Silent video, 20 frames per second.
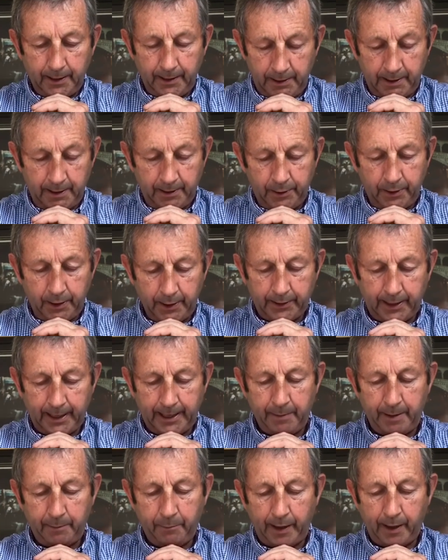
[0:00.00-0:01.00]
that they
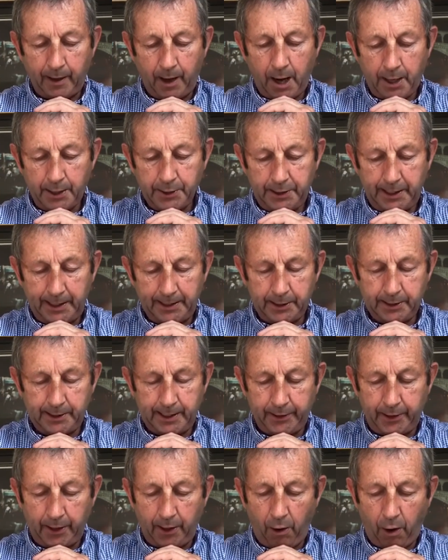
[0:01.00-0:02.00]
may ask Jesus
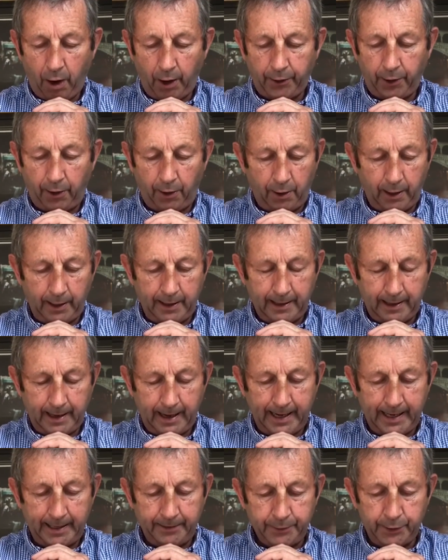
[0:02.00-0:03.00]
into their heart early in
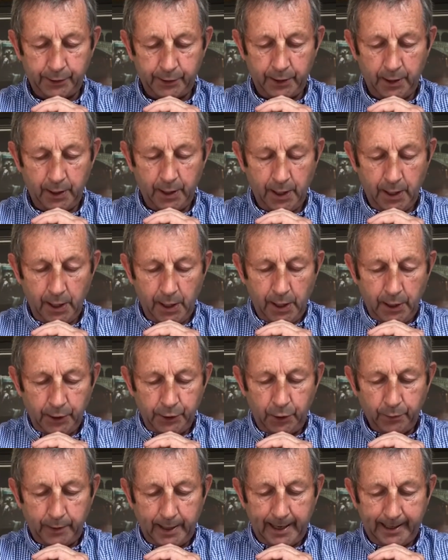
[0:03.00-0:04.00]
lives,
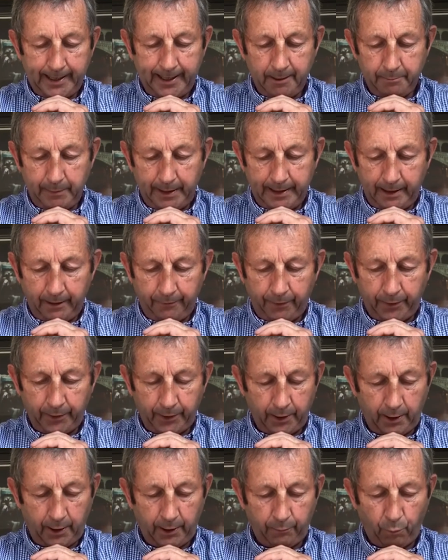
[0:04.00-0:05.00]
so they can be different,
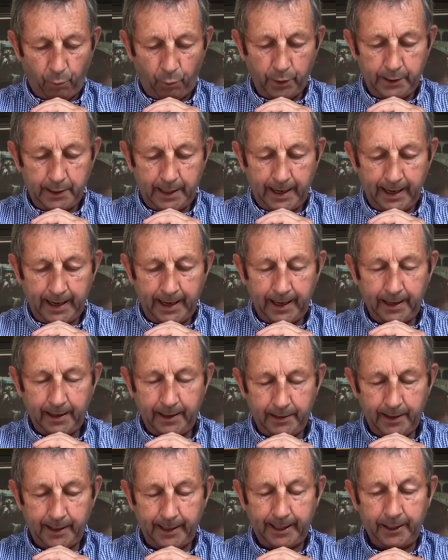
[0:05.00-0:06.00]
and one day
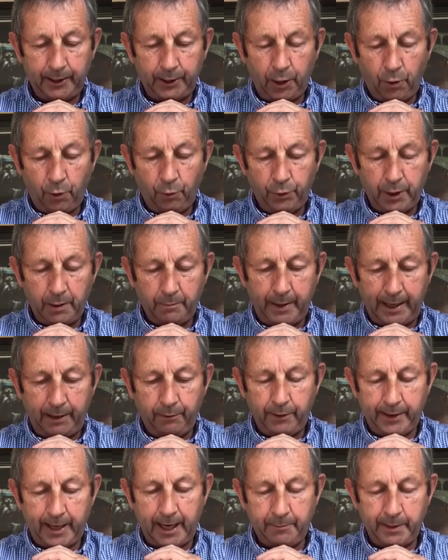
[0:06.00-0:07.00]
they can go to be
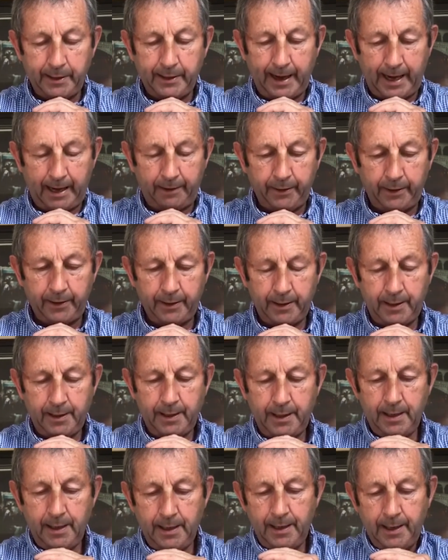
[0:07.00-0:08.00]
with him in heaven.
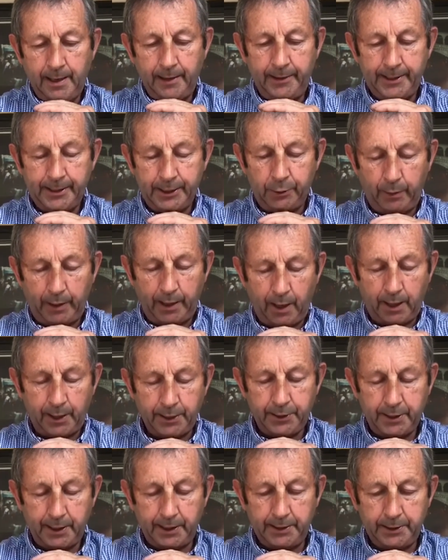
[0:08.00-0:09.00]
And this we
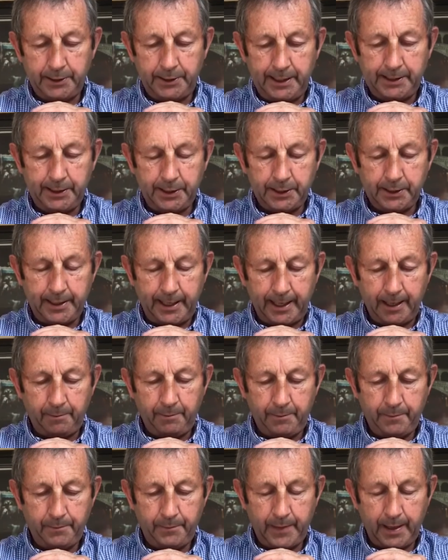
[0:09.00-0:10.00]
ask in Jesus' name.
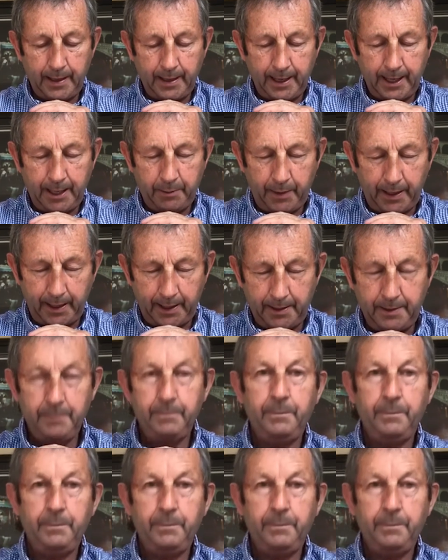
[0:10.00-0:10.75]
Amen.